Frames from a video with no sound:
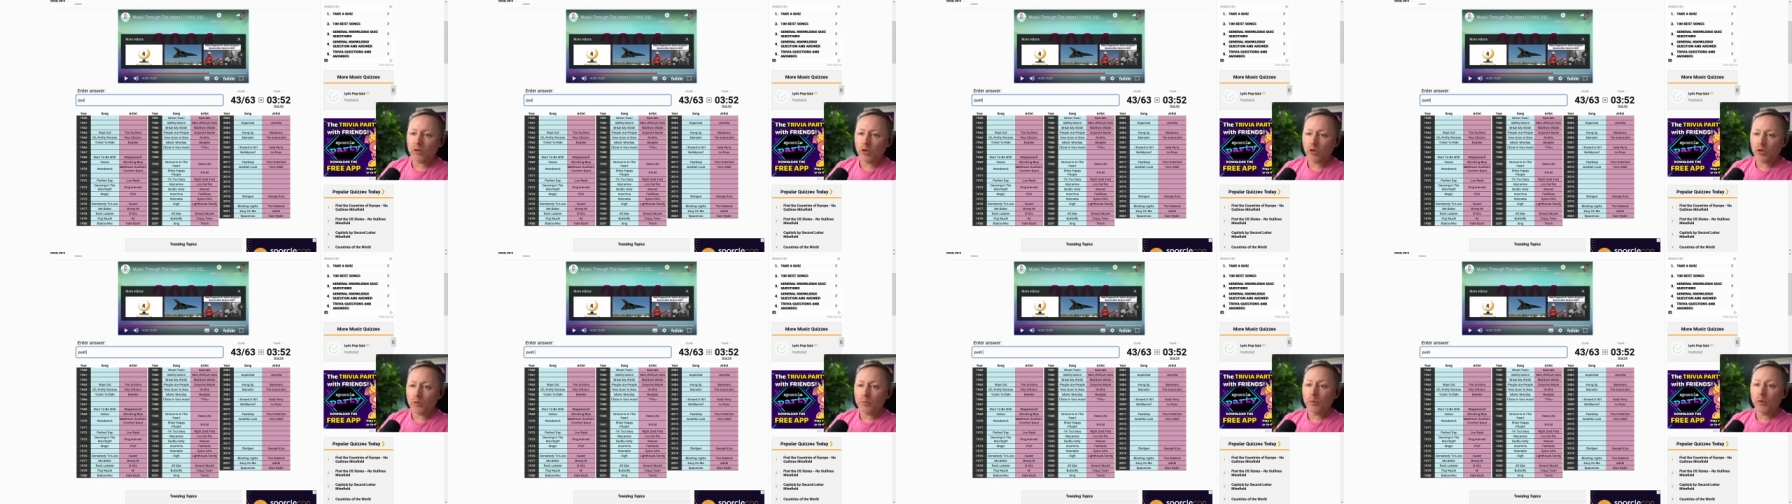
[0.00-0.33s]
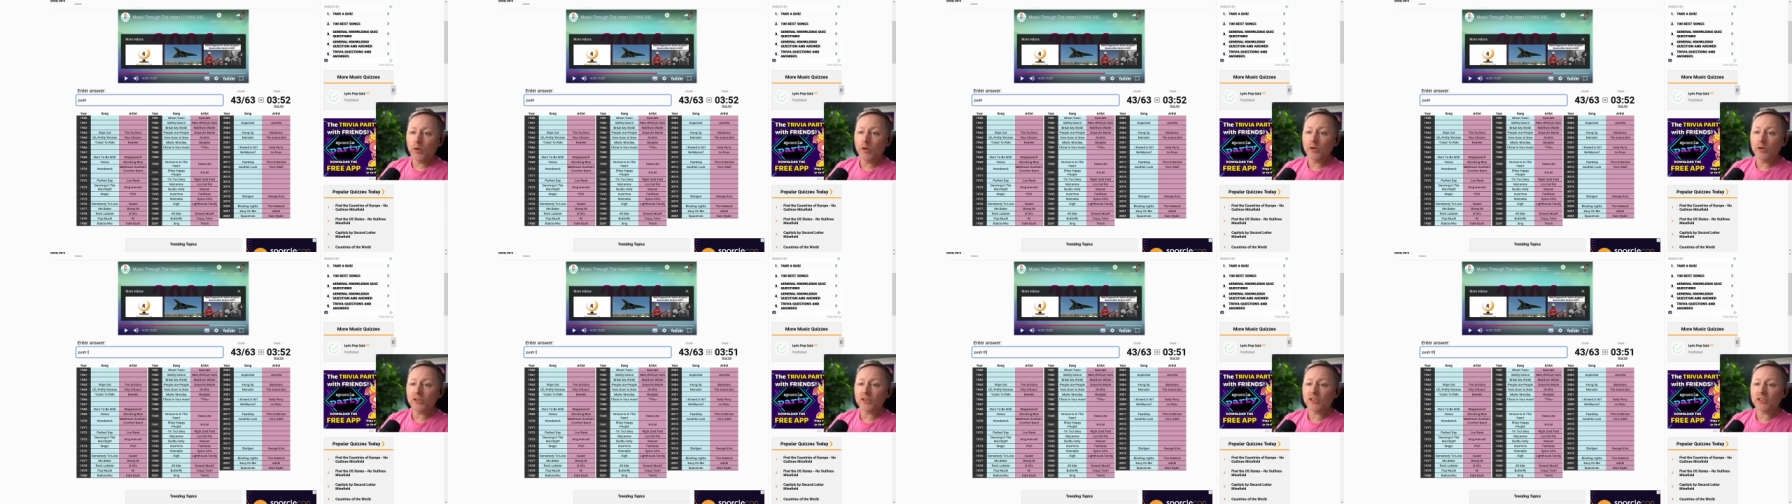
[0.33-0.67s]
look,
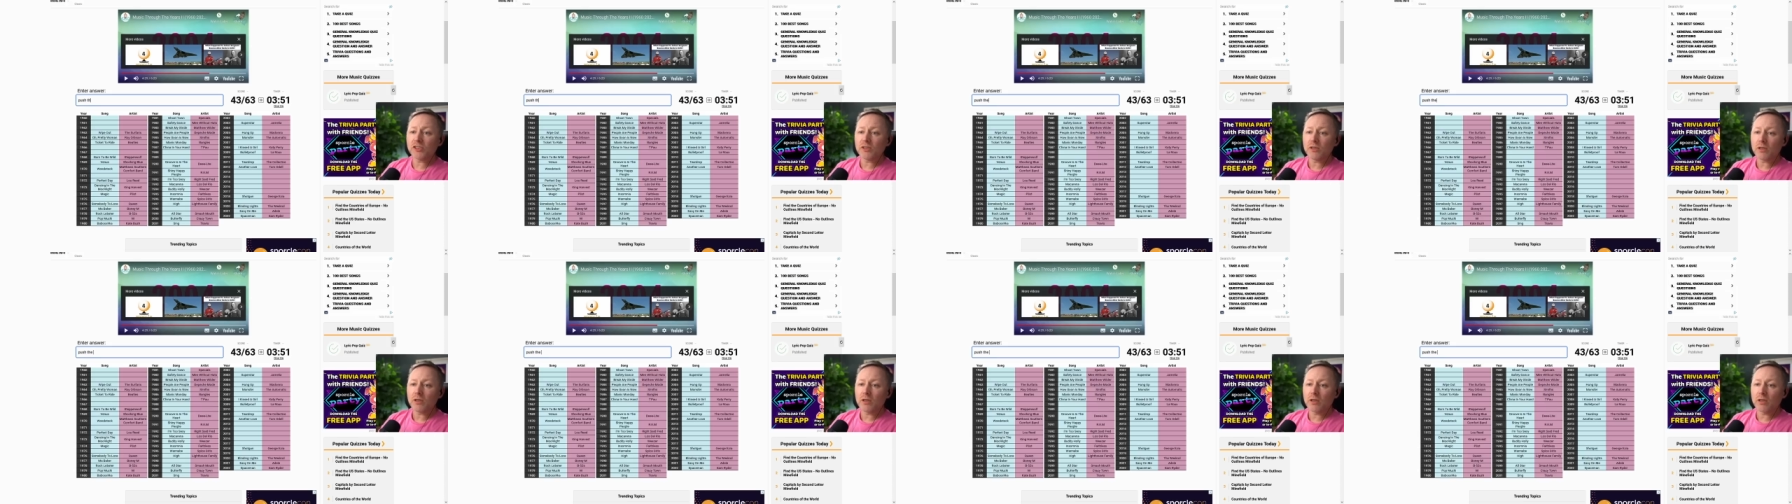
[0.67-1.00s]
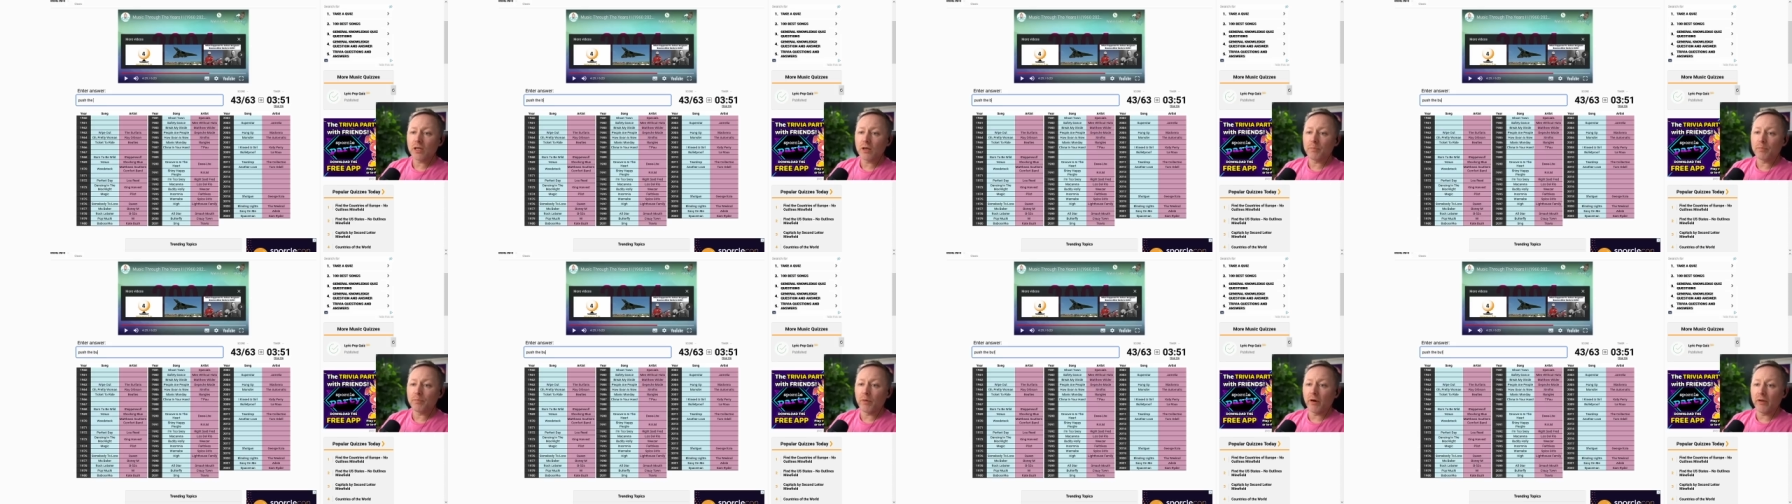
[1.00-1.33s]
push
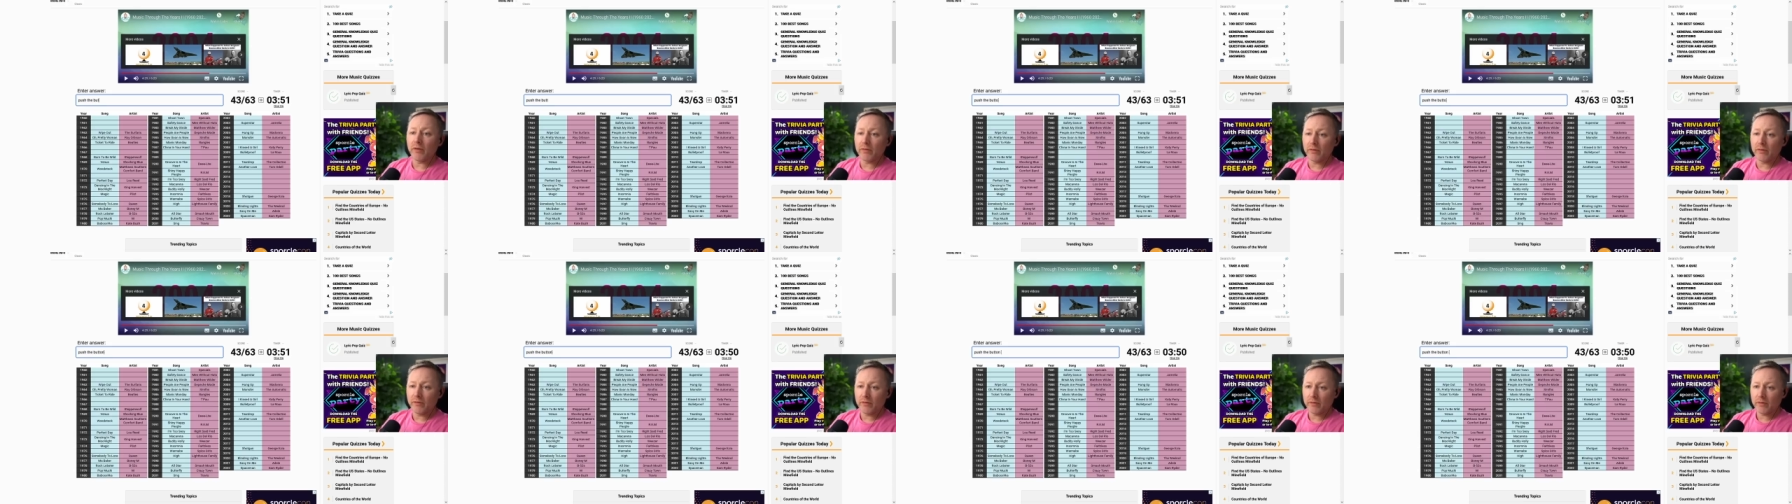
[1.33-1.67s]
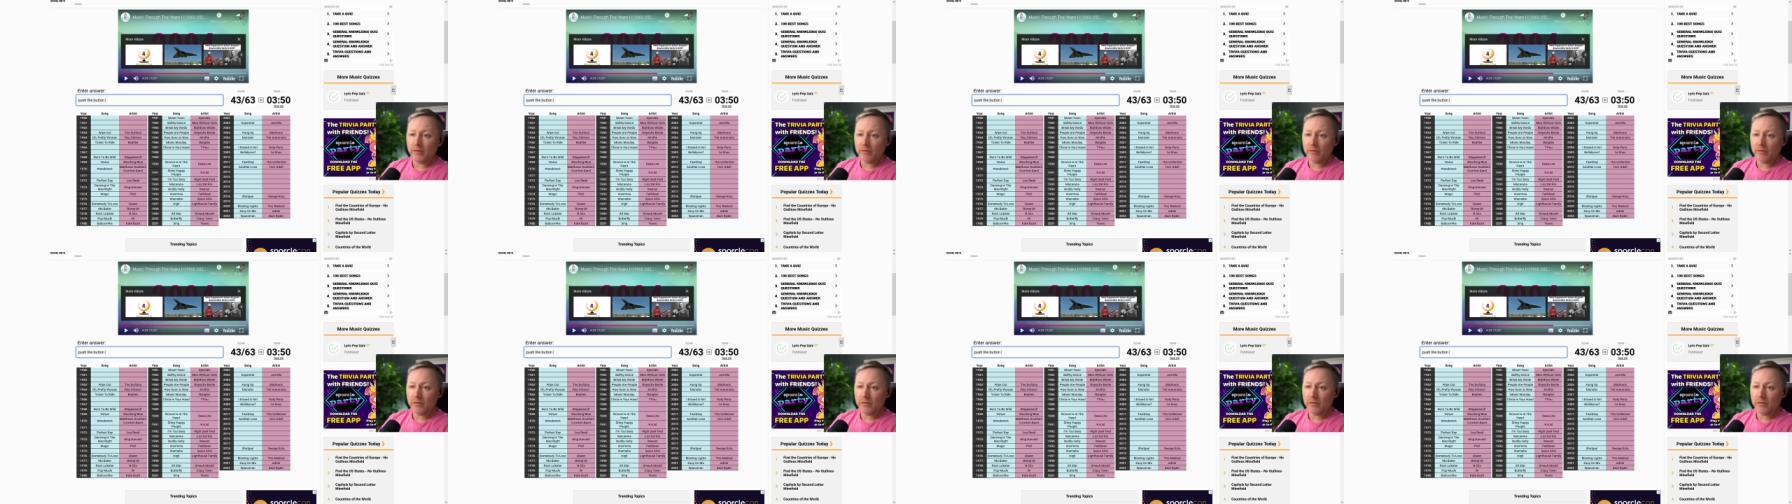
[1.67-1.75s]
the button,